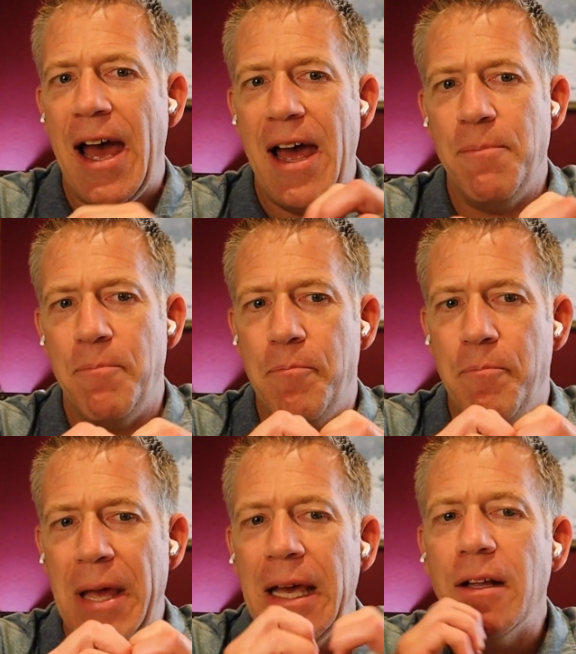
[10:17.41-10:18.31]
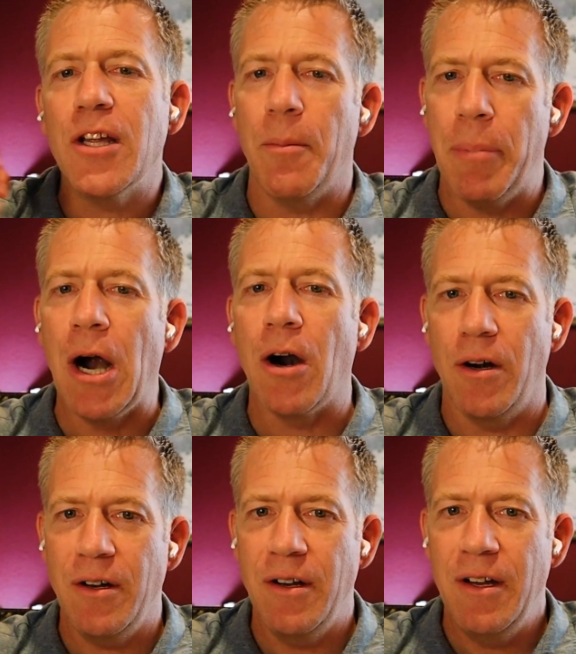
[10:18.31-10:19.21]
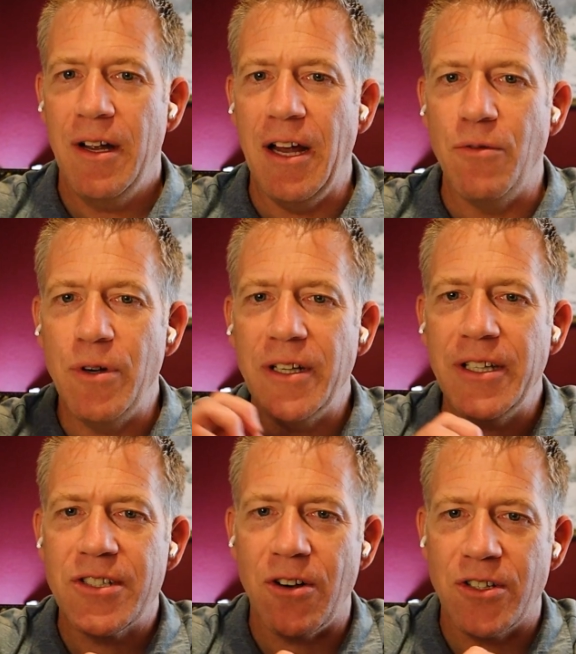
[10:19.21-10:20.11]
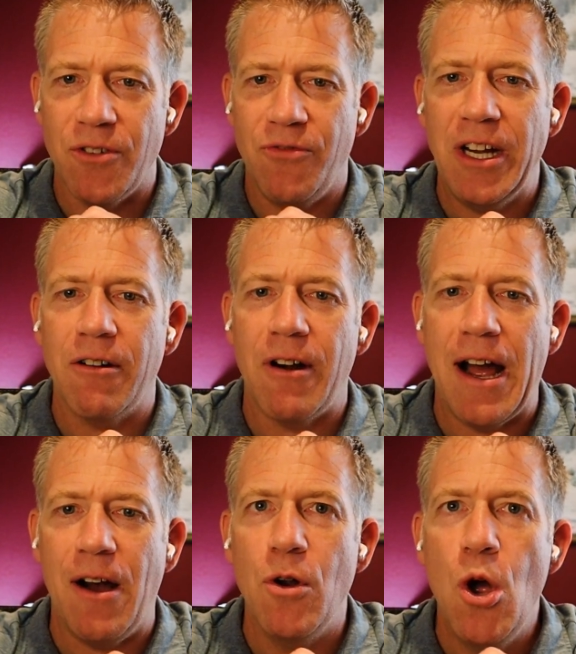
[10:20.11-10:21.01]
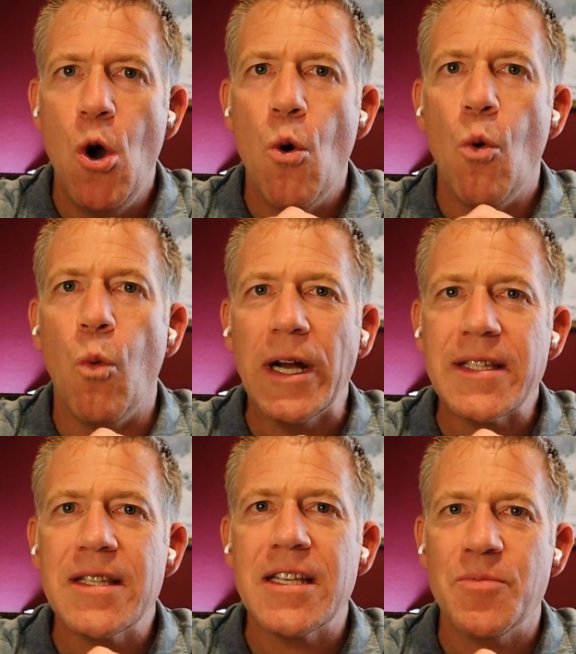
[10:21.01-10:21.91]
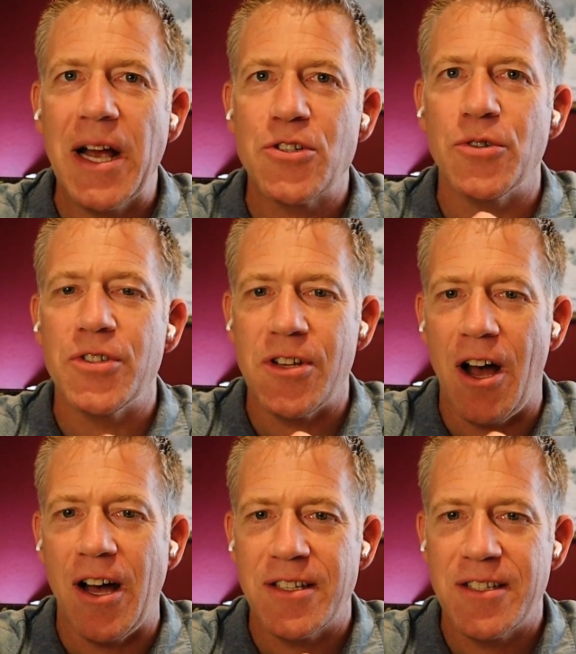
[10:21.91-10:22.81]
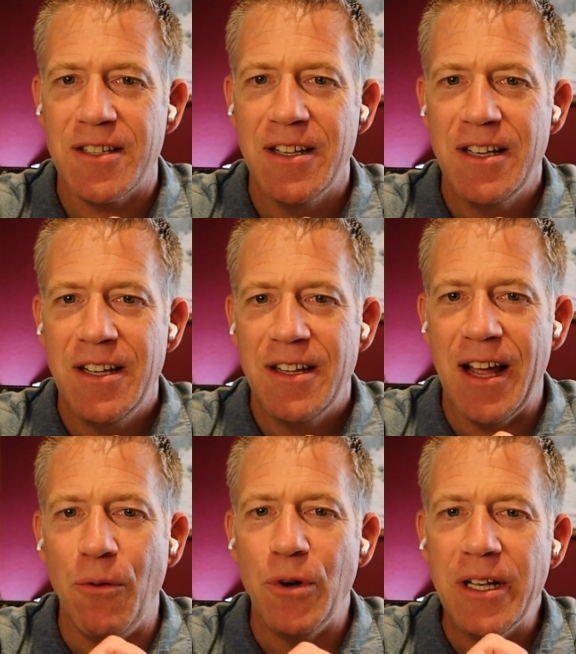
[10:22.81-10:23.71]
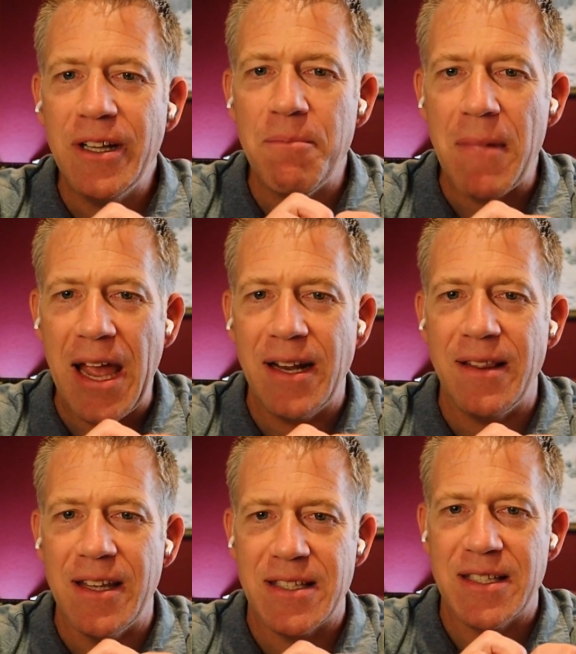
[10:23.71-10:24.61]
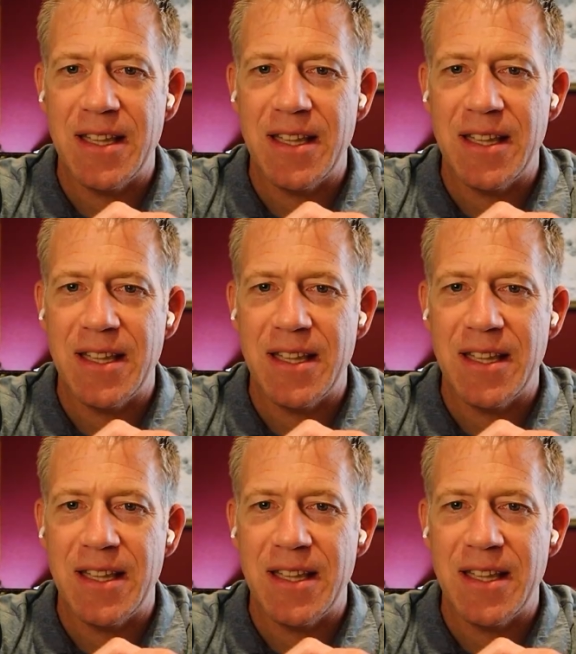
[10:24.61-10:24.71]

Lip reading: and peel it apart and really start to figure out what's the special sauce that really made this